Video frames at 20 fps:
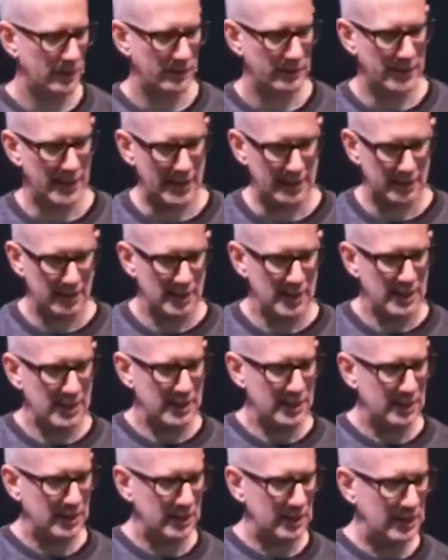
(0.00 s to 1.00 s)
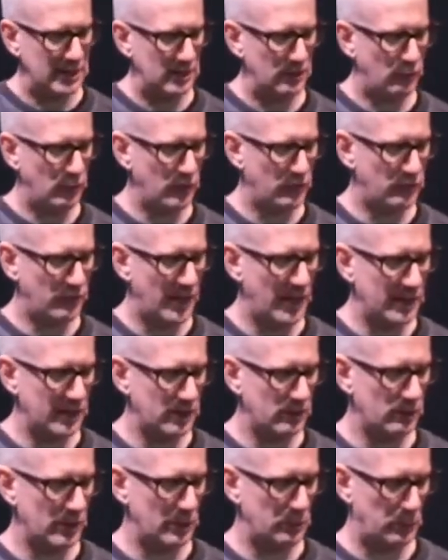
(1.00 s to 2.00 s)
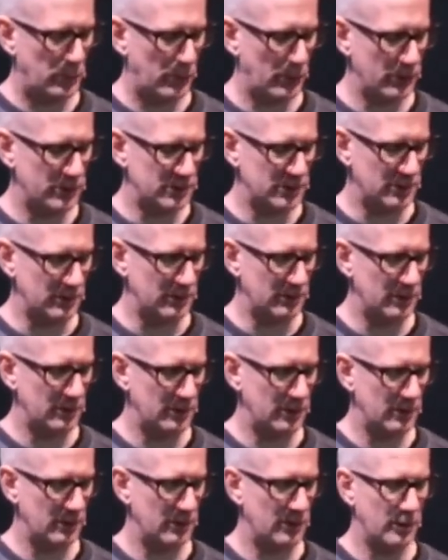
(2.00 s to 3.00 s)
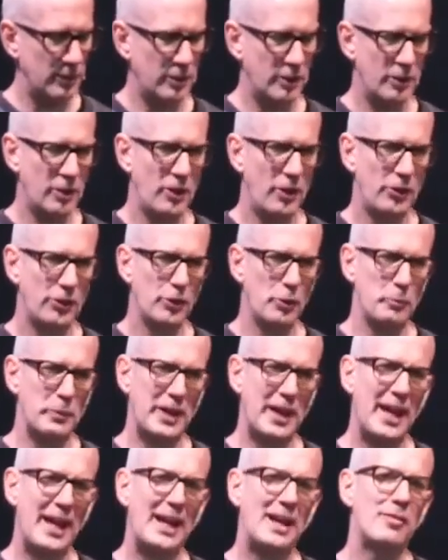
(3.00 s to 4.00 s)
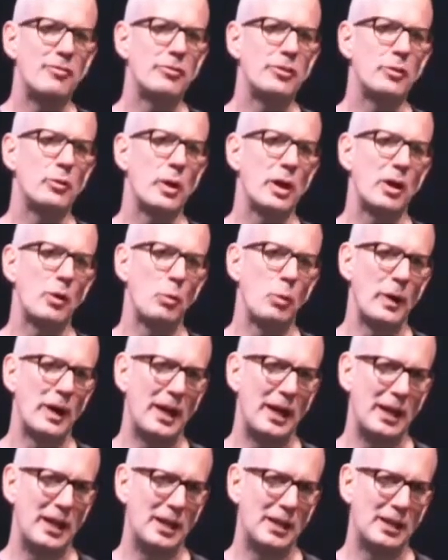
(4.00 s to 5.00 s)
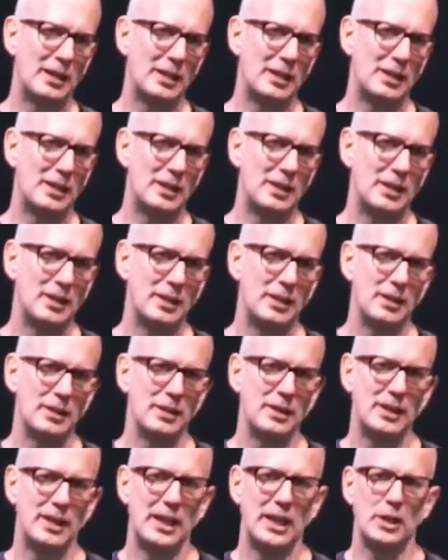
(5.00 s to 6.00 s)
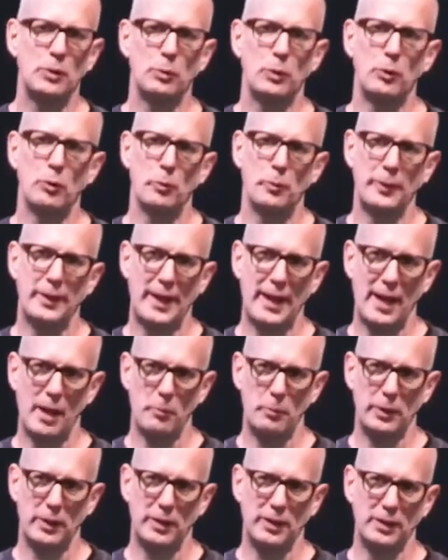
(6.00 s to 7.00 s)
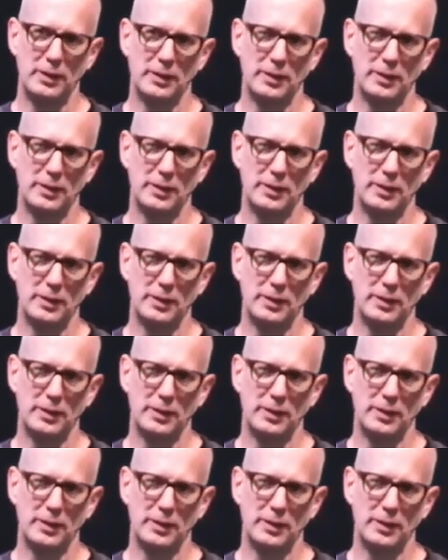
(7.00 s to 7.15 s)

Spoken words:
that if we find the right person, they'll behave the right way, and we will be happy.